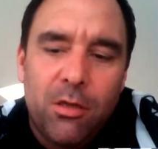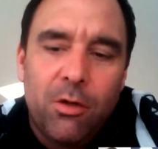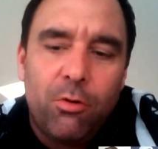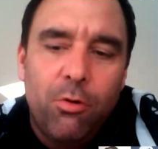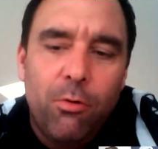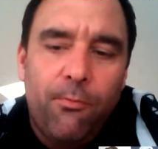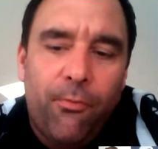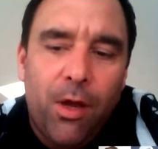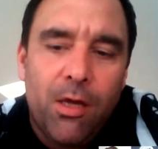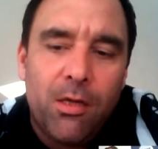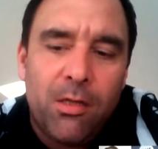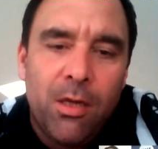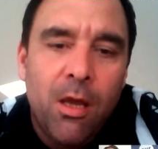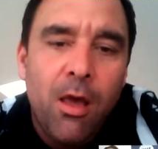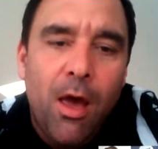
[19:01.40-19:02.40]
in the group
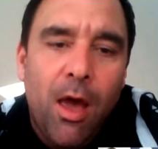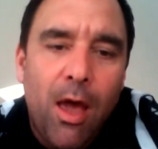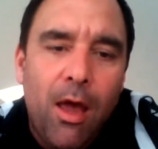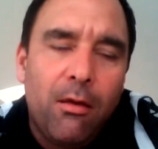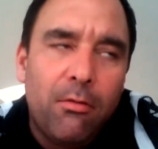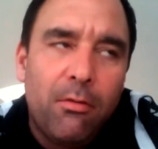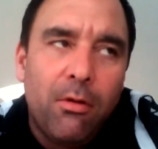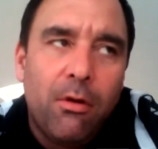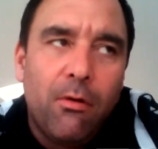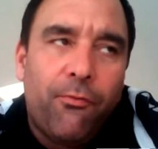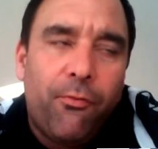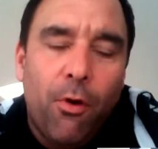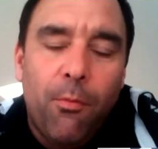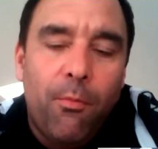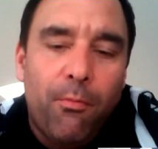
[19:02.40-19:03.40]
phase, and
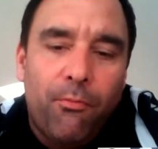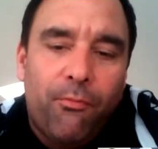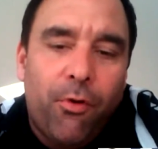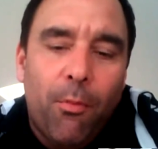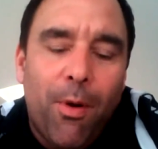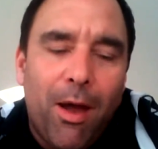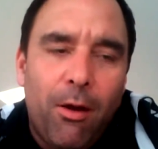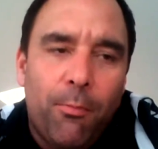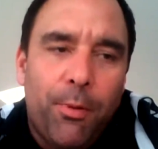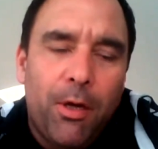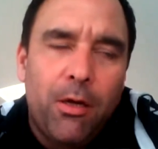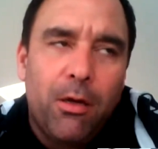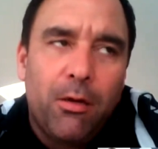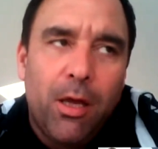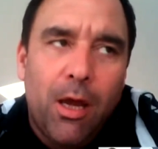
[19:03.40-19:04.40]
from my
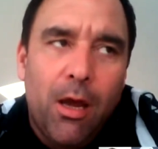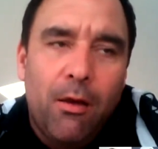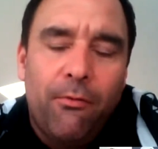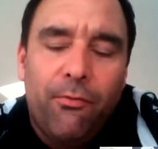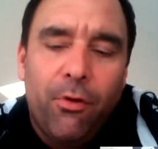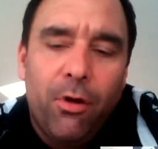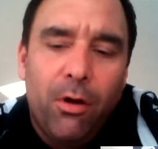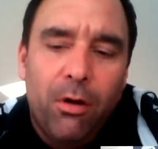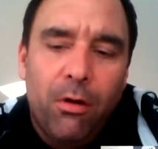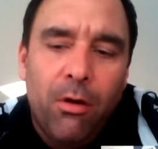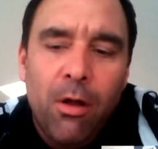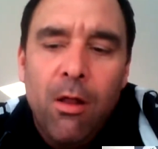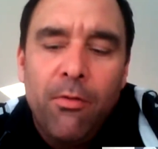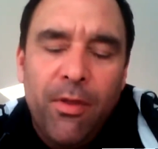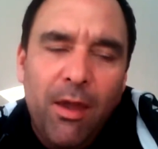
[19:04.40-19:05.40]
opinion, they have
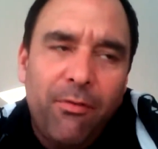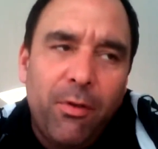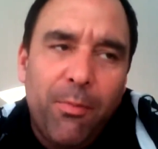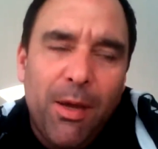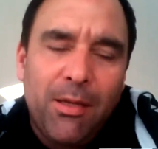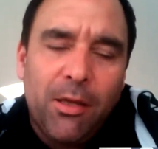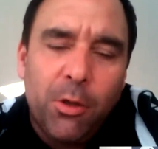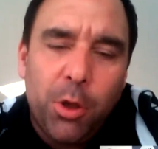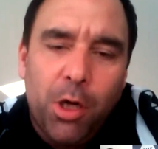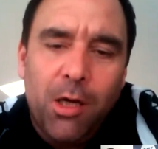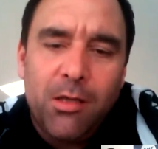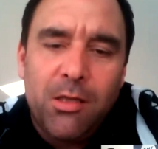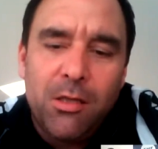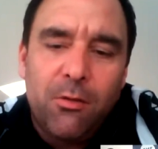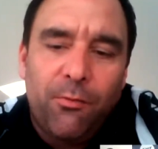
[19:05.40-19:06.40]
the better
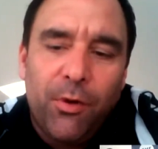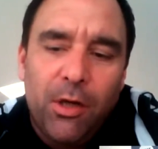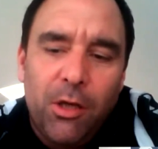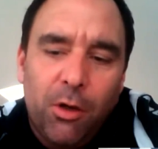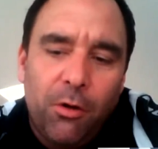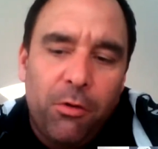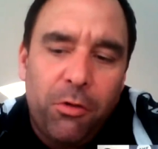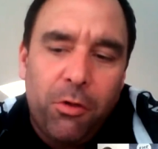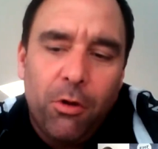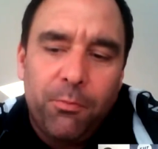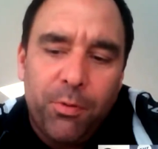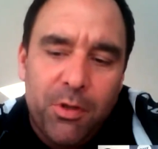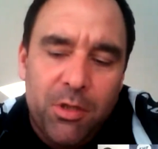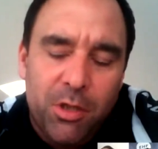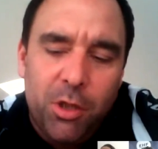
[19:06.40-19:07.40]
chances to finish on the 3rd
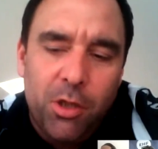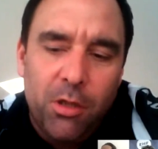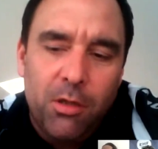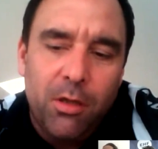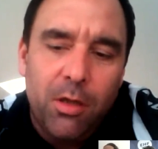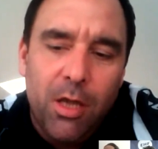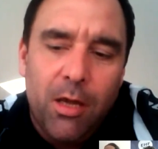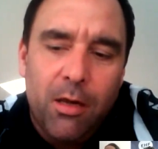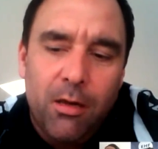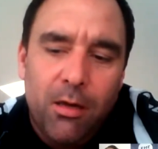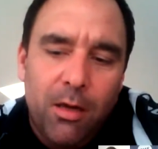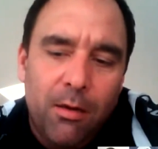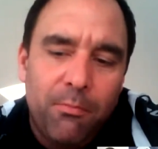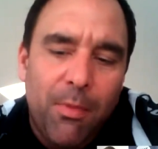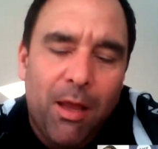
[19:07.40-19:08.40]
position
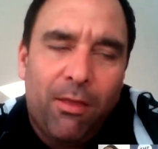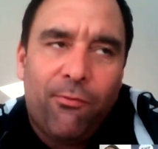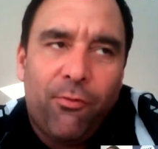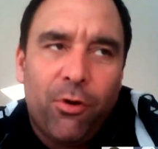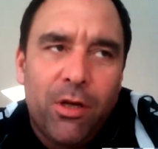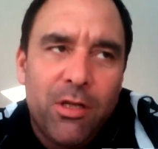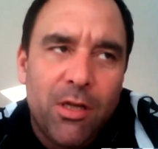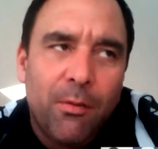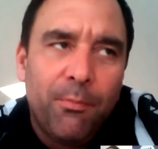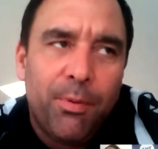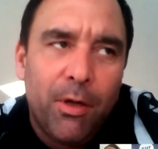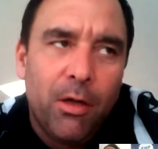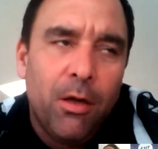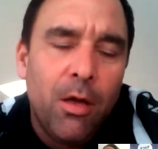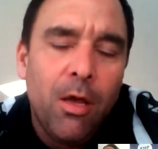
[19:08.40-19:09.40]
than Metz, for
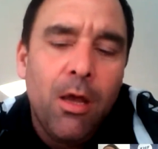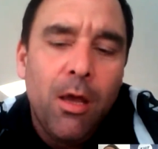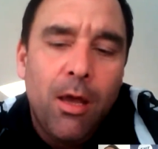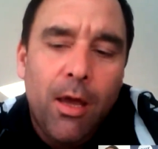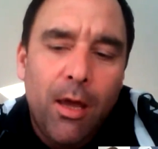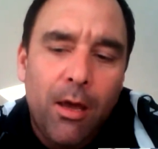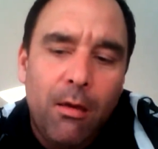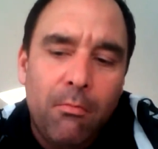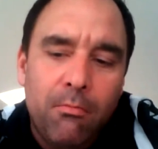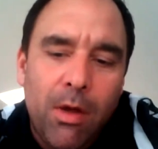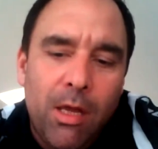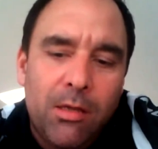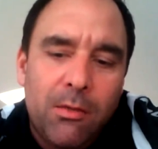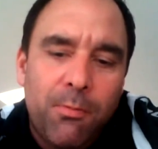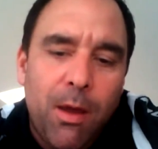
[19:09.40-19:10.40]
example.
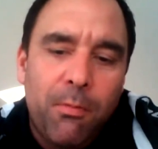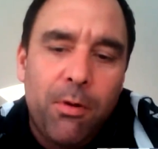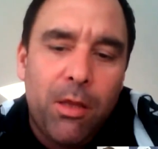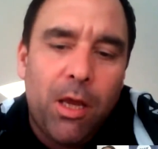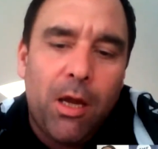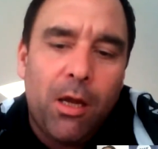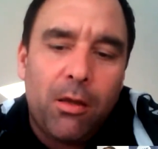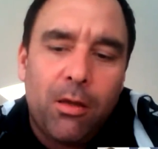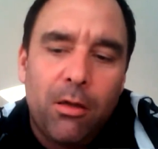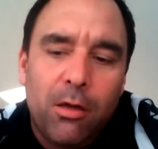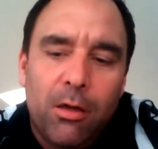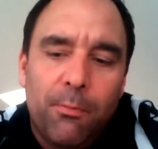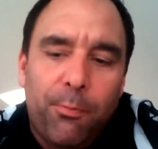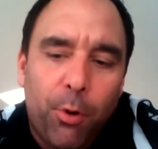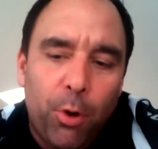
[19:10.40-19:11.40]
Metz, maybe they got a
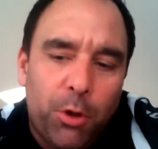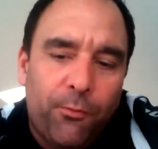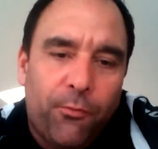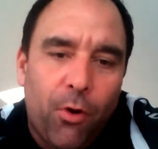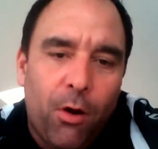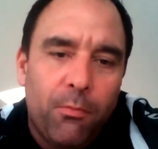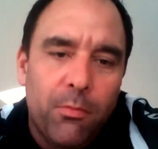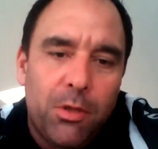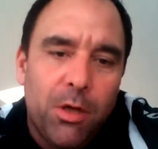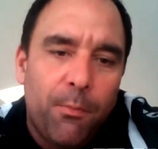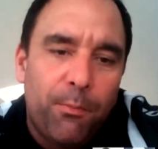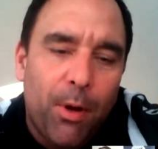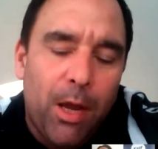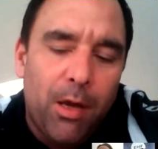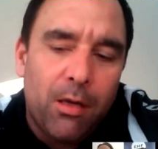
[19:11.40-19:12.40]
little push from
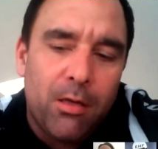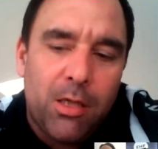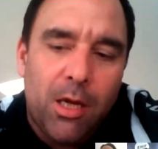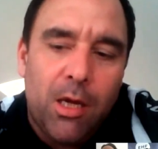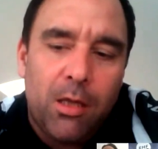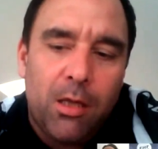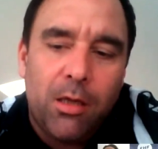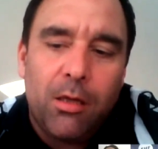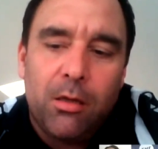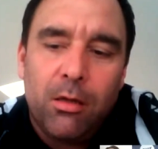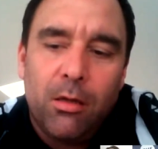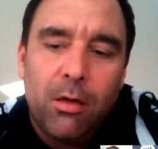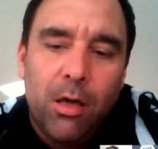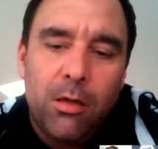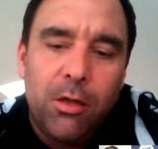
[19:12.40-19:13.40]
some players they had at
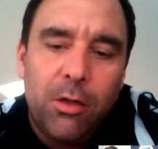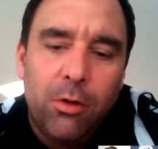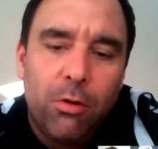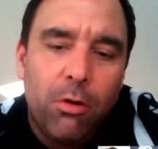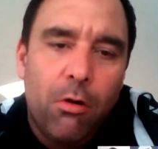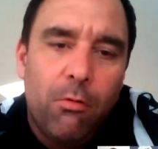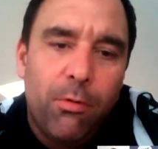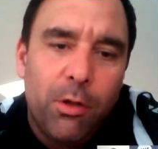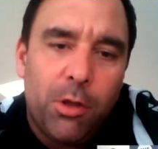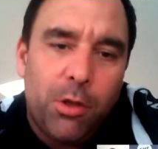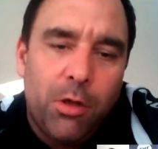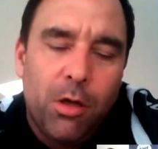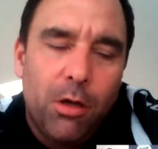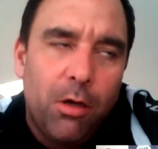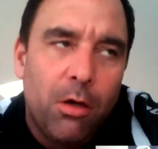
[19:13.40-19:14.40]
the Euro, which
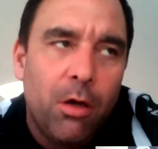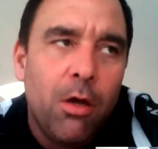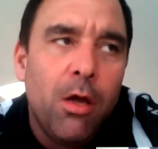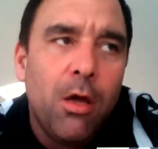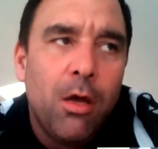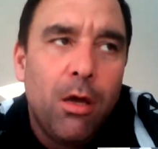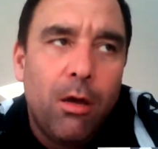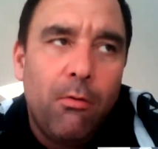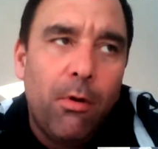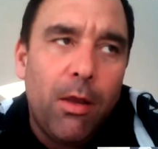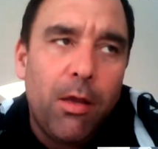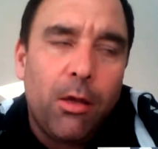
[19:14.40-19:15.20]
when